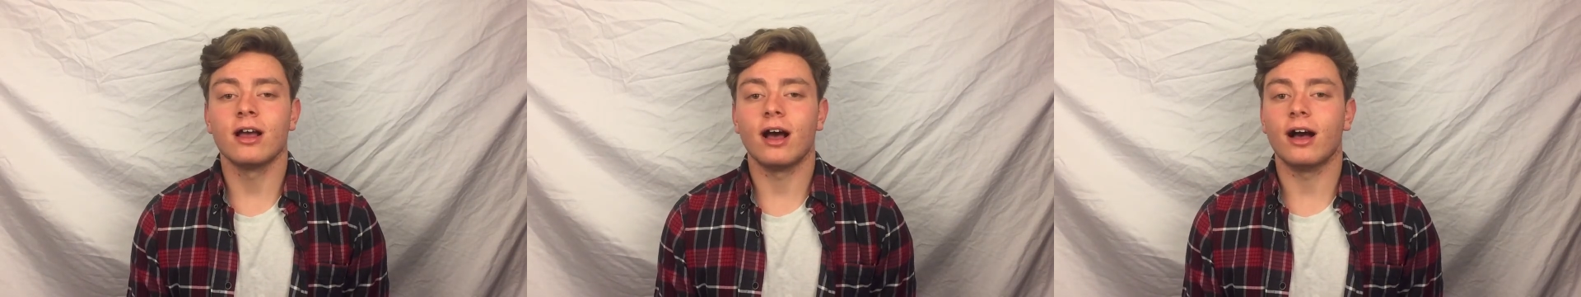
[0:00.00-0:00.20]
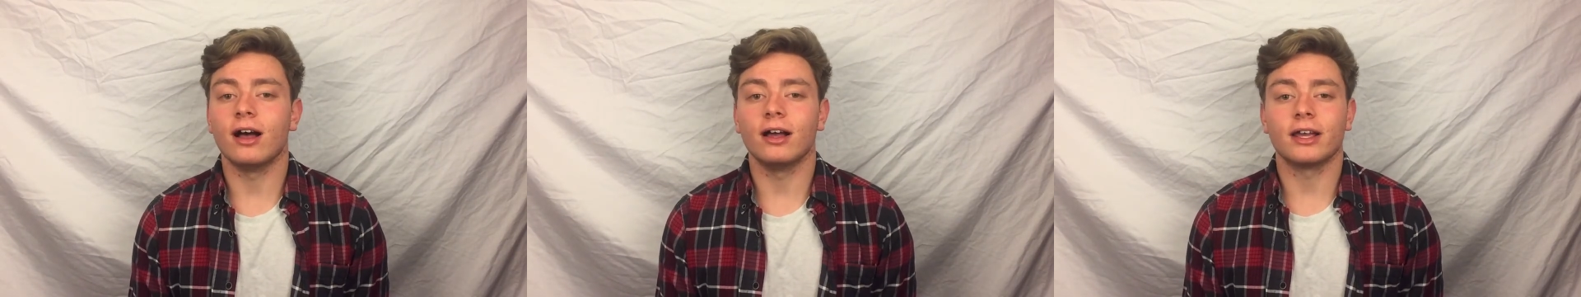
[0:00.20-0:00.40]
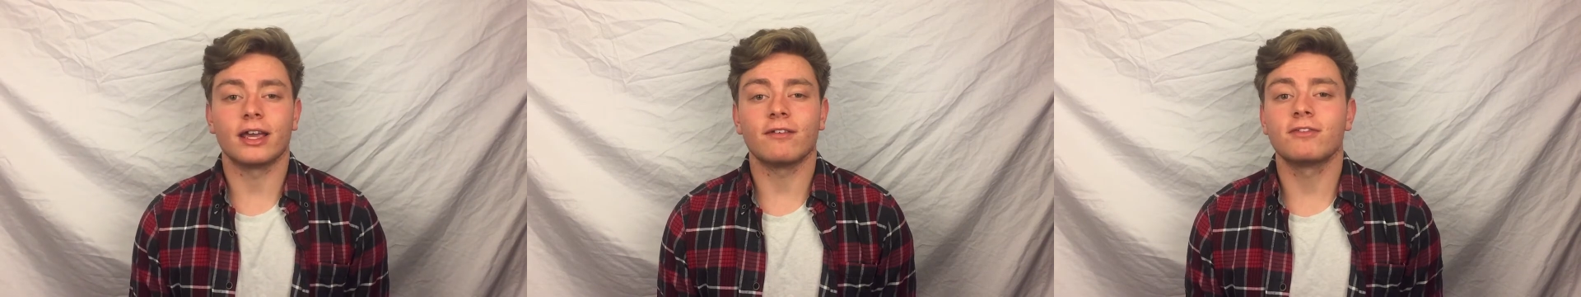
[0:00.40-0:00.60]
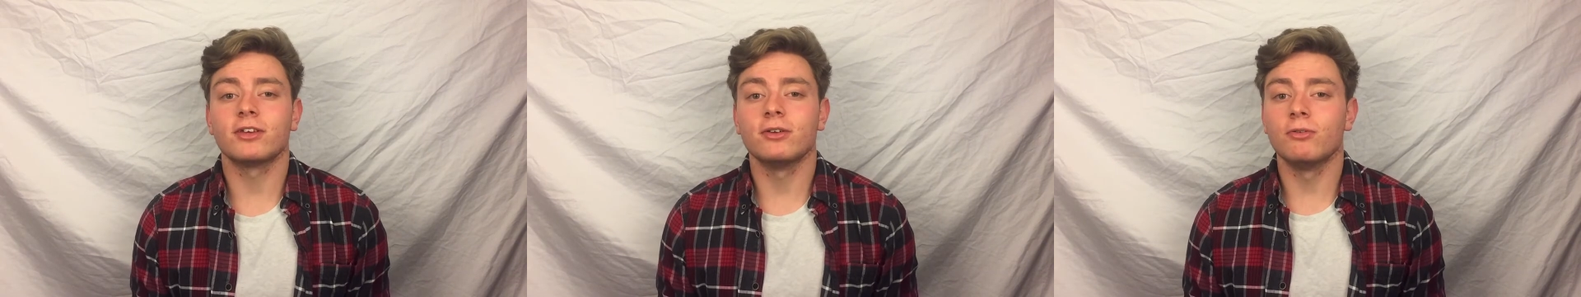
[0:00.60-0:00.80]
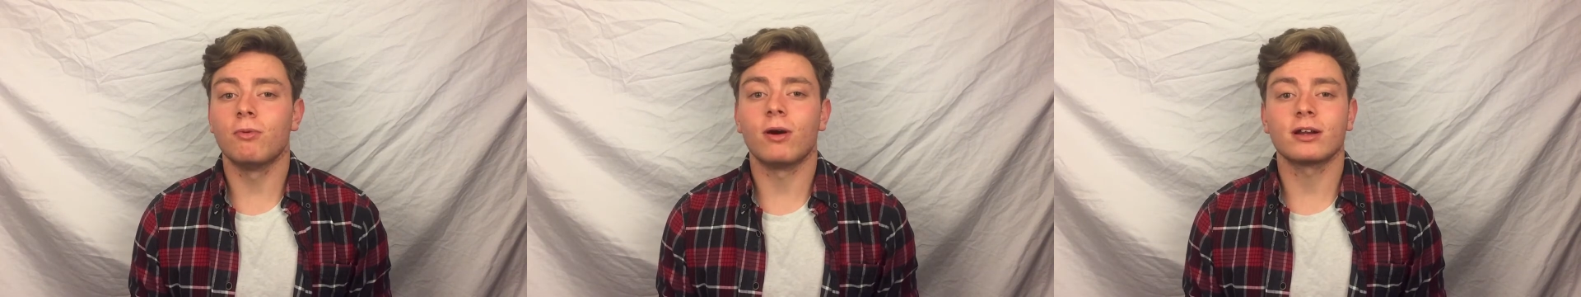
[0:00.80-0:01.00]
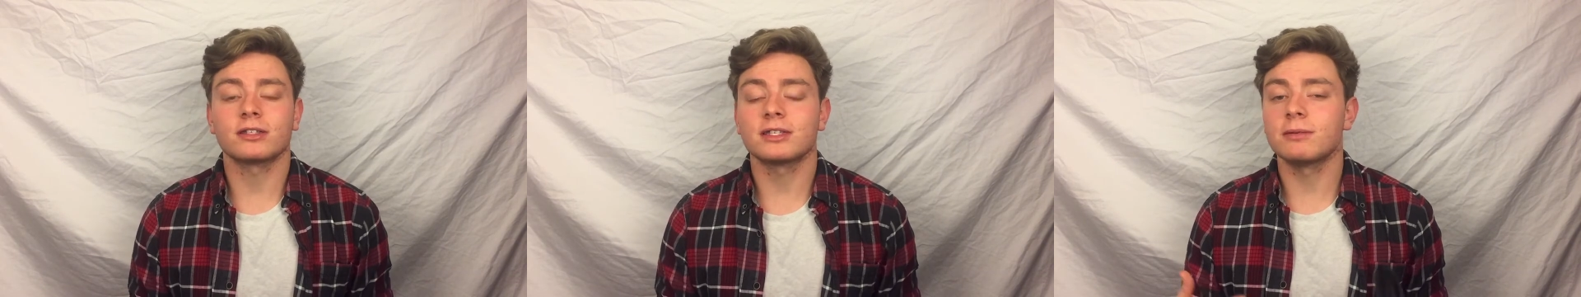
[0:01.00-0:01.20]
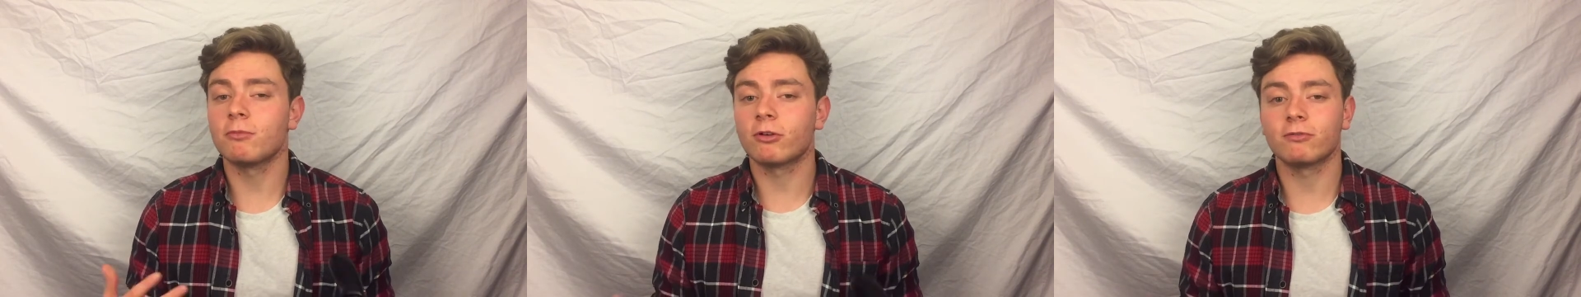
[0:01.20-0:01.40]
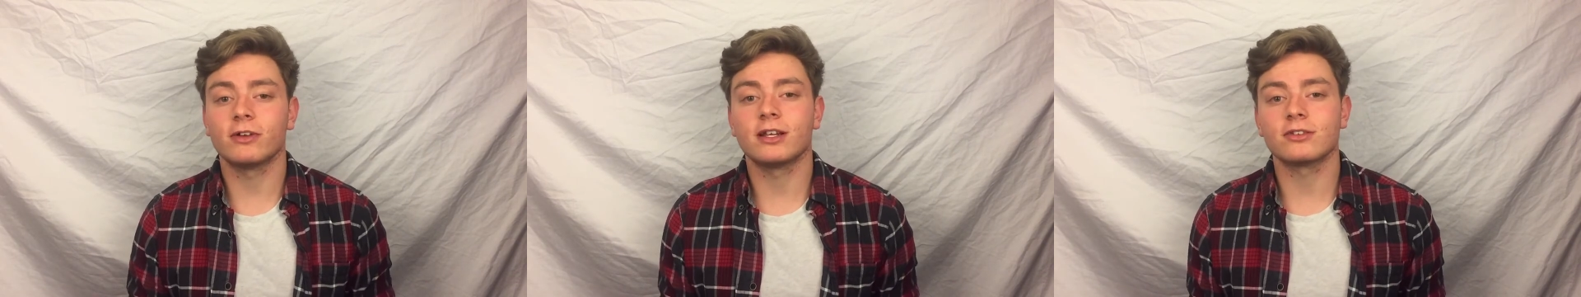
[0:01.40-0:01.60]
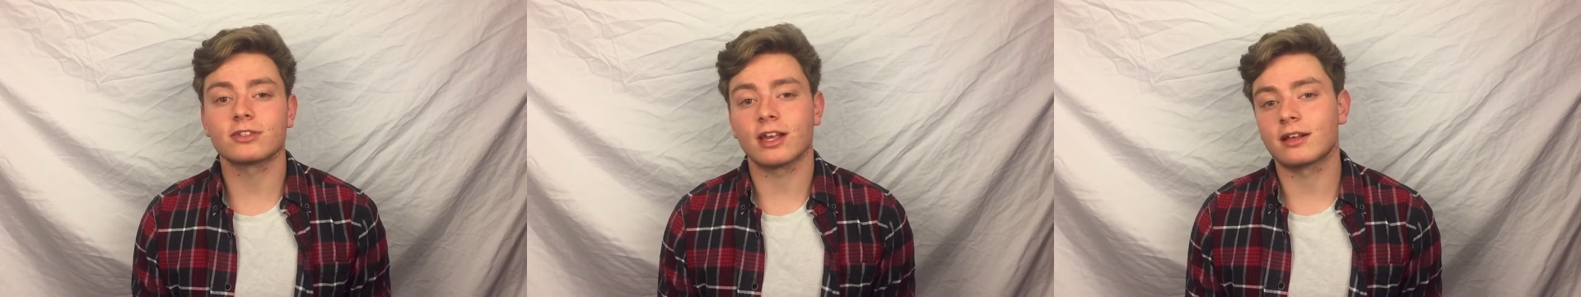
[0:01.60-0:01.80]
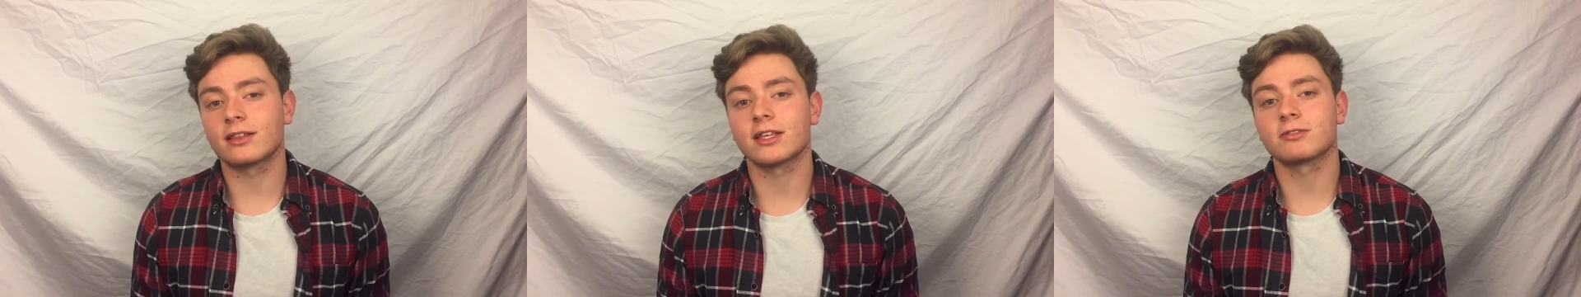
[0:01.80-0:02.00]
If you want to see more videos
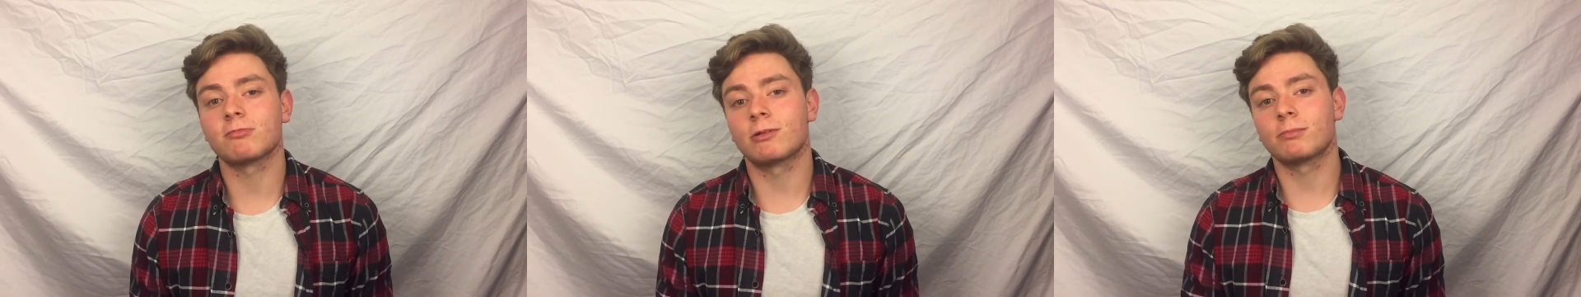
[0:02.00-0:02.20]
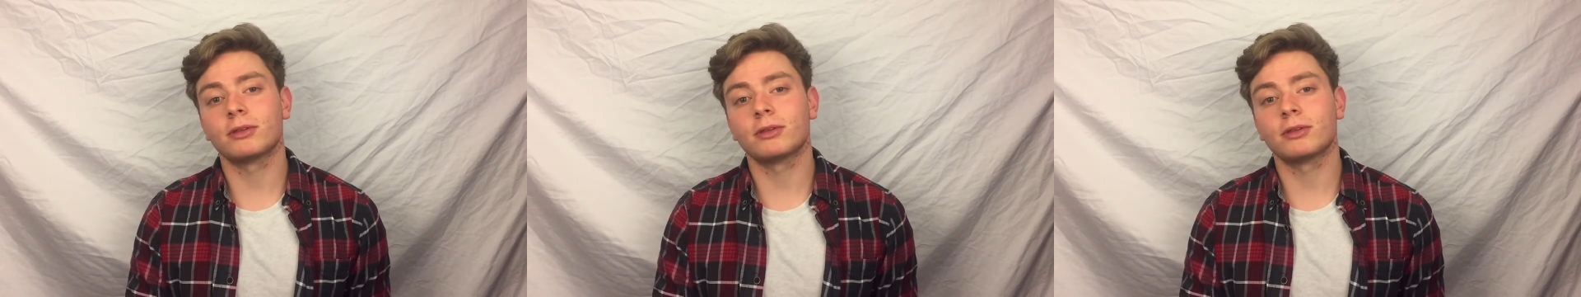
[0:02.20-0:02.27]
like this one,